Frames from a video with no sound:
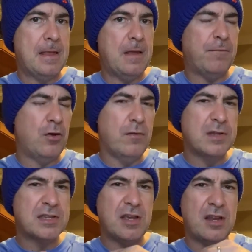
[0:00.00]
if all of
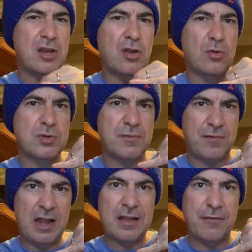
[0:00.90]
a sudden those
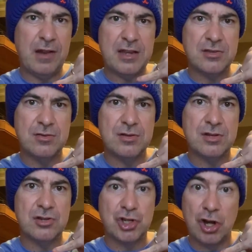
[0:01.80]

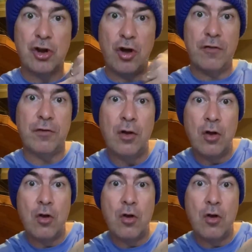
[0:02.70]
flexors shut off,